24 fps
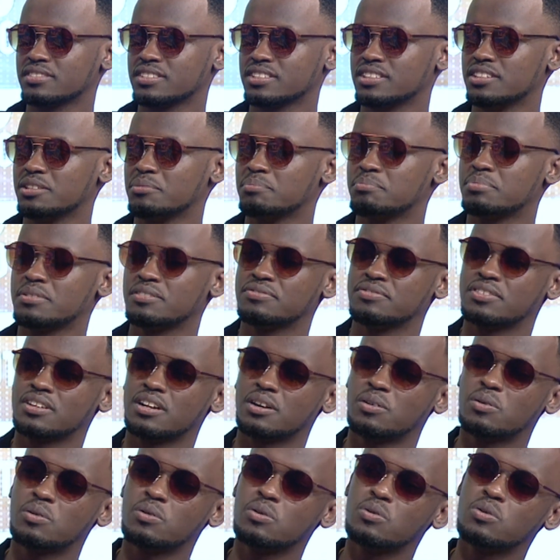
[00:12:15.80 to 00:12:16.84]
njye
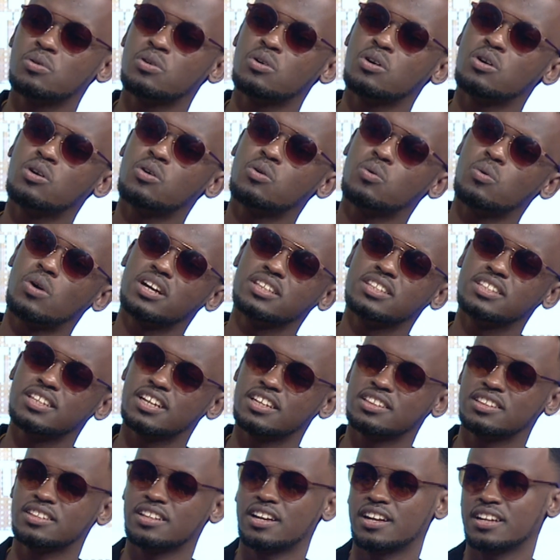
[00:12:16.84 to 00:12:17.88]
prefera ko
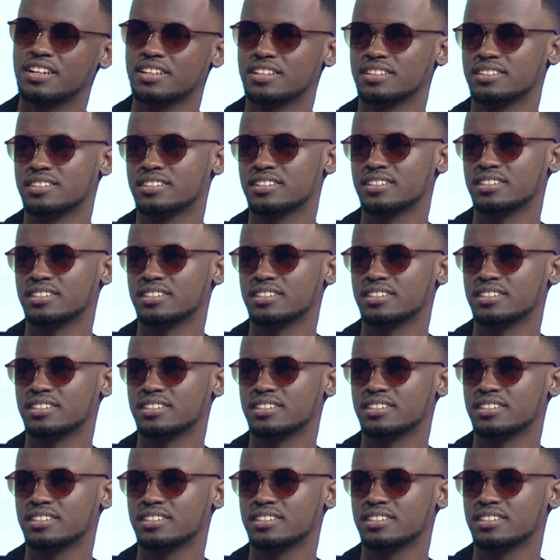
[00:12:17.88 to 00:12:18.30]
wagira talent